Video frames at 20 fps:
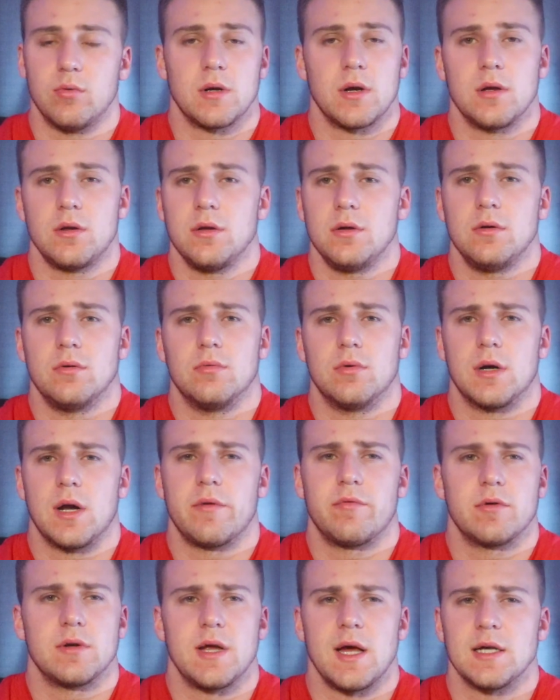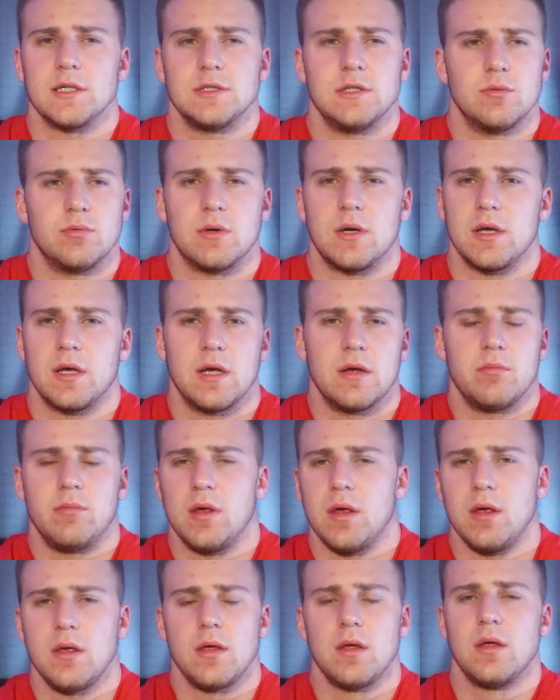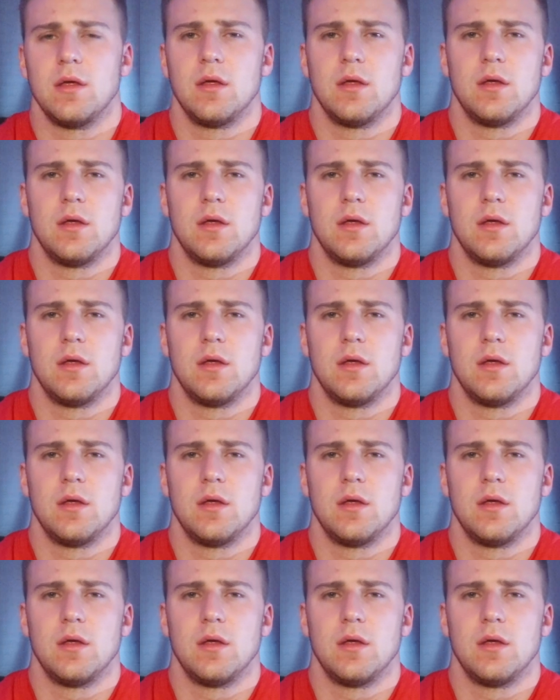want to do. Whatever test you want to give me.